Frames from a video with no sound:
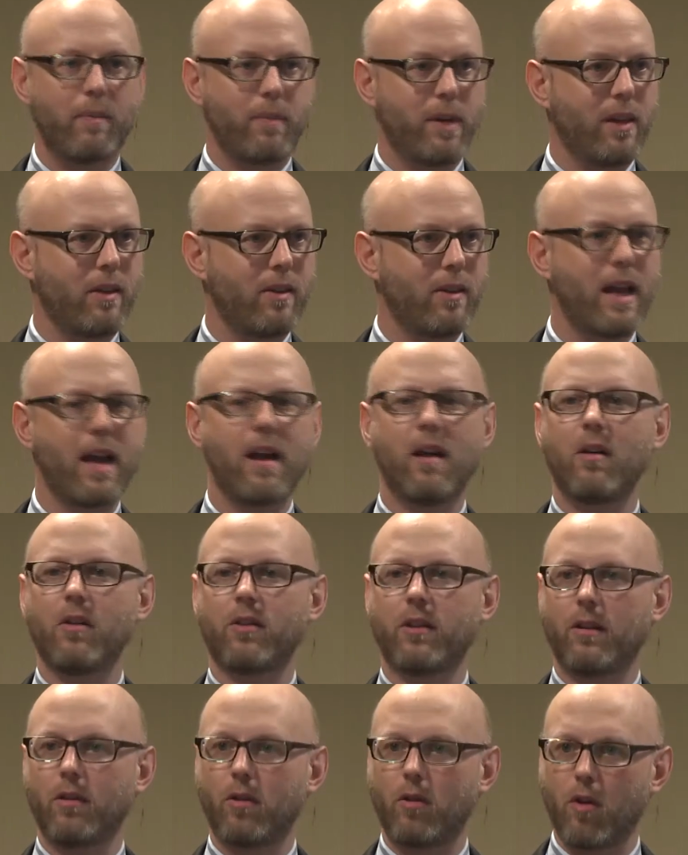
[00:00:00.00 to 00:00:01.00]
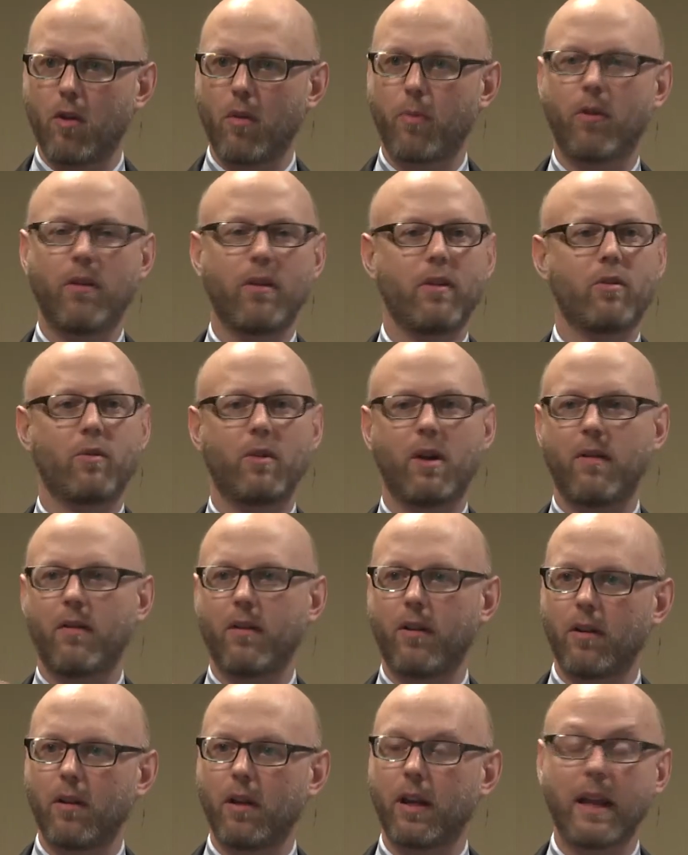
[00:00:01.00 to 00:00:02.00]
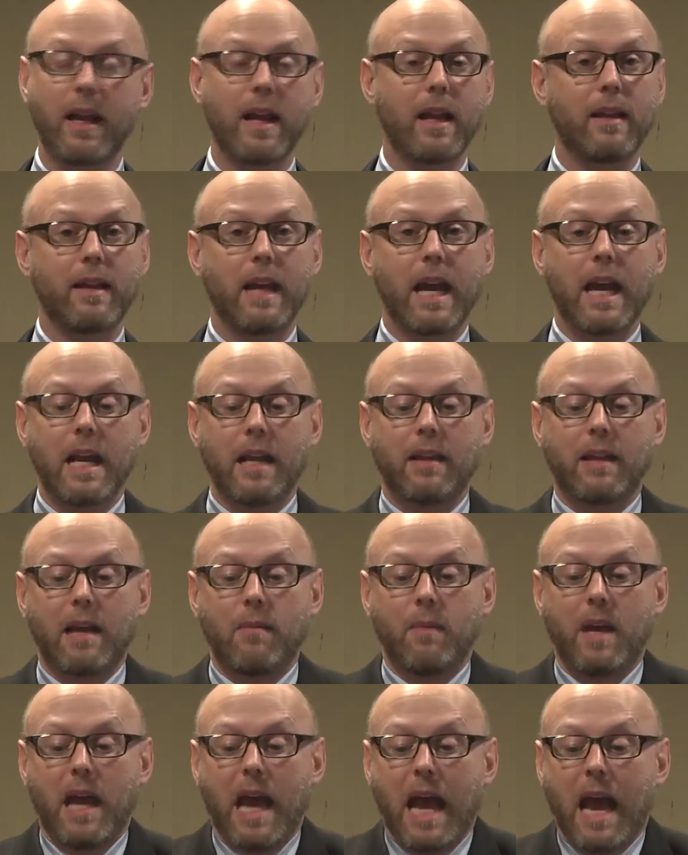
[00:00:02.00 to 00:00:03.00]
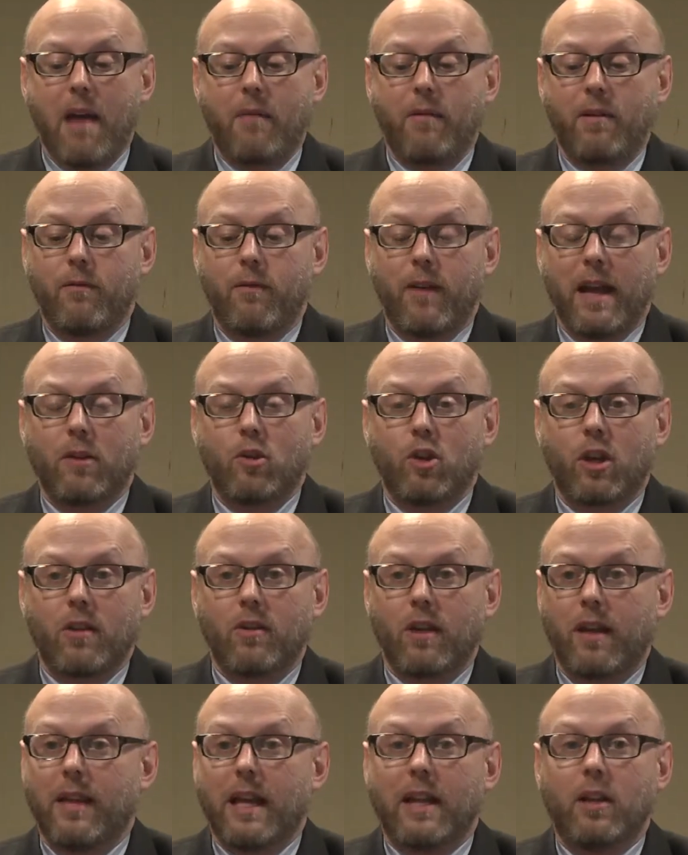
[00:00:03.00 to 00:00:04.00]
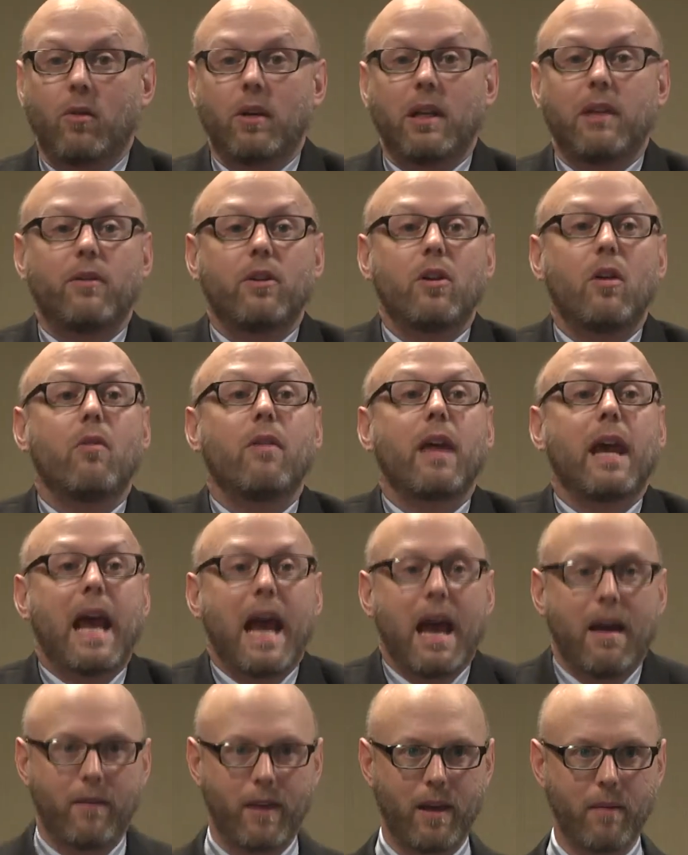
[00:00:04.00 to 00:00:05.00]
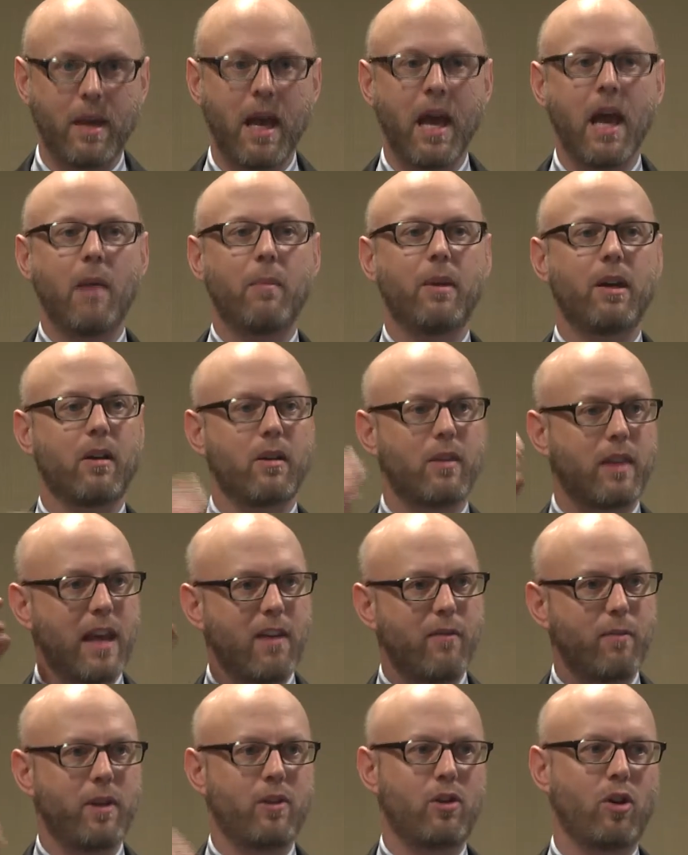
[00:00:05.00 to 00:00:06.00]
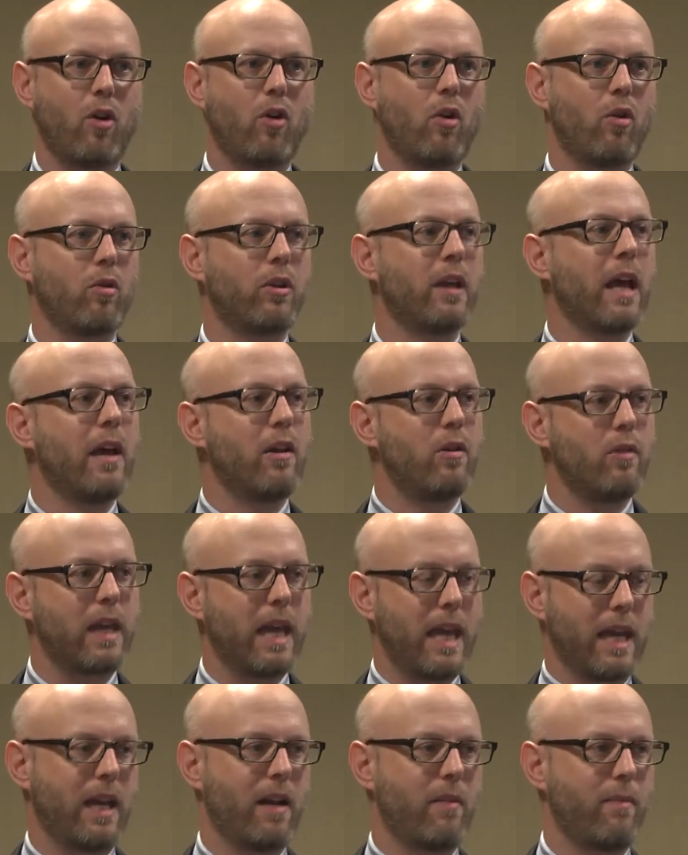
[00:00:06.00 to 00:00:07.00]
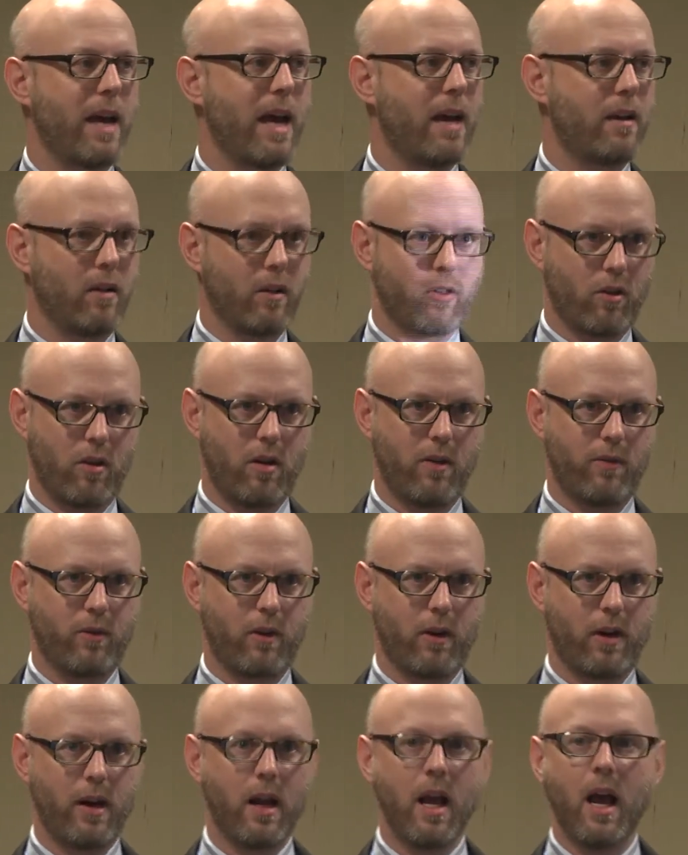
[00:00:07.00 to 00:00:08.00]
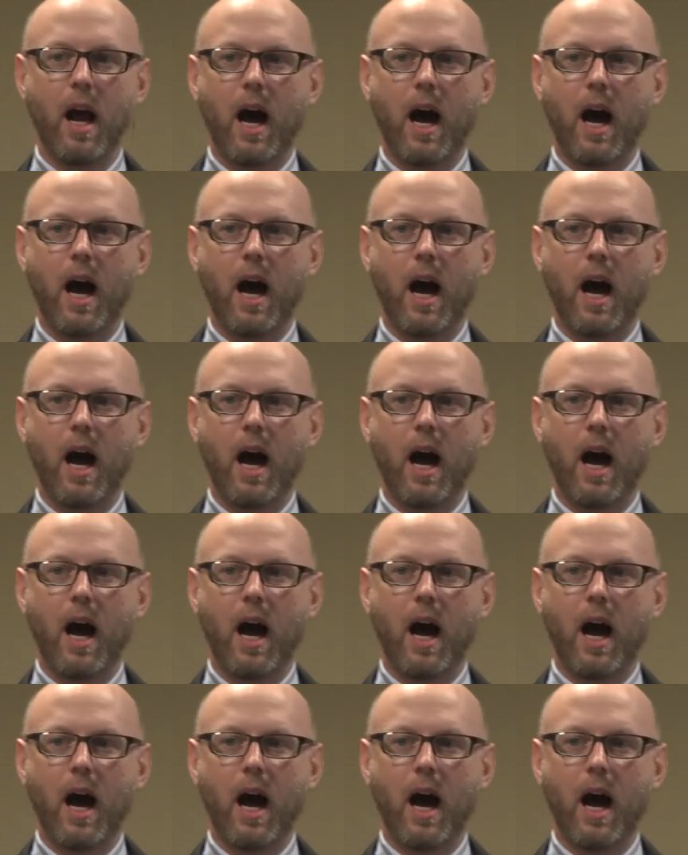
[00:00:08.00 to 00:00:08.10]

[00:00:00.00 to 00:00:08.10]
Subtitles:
IP cells, in the corporates, whatever they're looking, they may have inventions and they don't even know they have them because they've been told you can't get a patent on software.